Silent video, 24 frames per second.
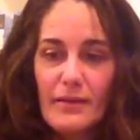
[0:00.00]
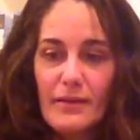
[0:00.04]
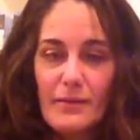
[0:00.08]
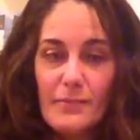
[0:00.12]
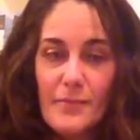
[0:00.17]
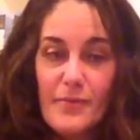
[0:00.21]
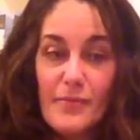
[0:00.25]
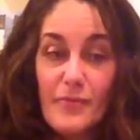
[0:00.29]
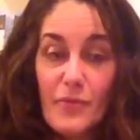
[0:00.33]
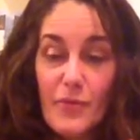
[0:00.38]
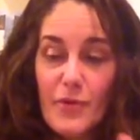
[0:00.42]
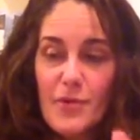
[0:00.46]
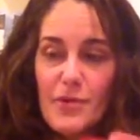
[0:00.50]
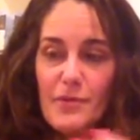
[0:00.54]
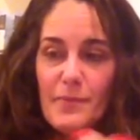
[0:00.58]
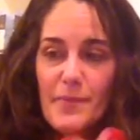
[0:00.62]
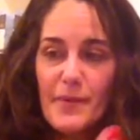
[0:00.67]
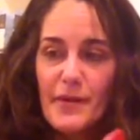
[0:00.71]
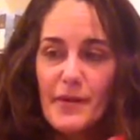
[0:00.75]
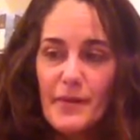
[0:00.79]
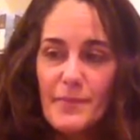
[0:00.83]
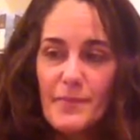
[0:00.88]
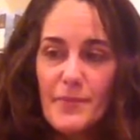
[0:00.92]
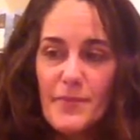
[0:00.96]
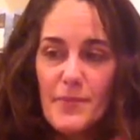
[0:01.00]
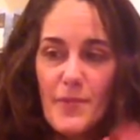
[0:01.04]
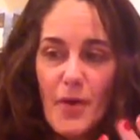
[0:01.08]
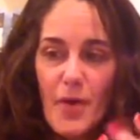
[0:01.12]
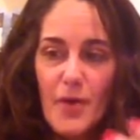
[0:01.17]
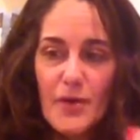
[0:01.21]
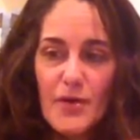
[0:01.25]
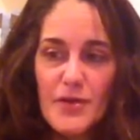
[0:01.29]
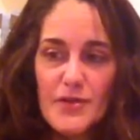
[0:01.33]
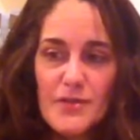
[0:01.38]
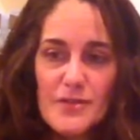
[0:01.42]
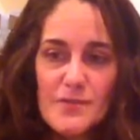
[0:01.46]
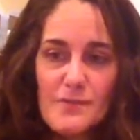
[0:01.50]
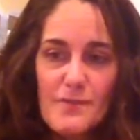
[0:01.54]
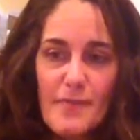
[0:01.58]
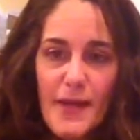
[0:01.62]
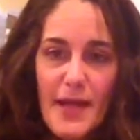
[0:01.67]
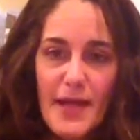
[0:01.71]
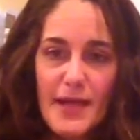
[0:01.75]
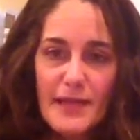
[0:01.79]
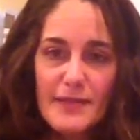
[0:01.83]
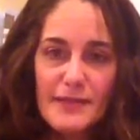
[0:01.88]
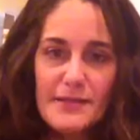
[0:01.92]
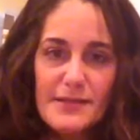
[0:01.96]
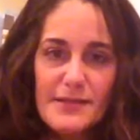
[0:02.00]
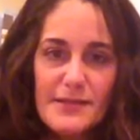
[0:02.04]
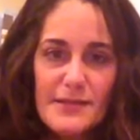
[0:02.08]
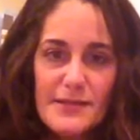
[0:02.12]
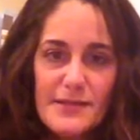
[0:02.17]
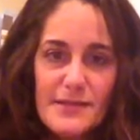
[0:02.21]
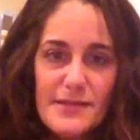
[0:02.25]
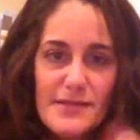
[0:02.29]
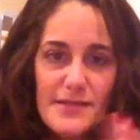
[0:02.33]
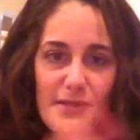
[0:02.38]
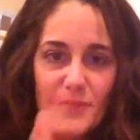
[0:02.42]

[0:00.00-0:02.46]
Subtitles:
before you pick up your markers and pens.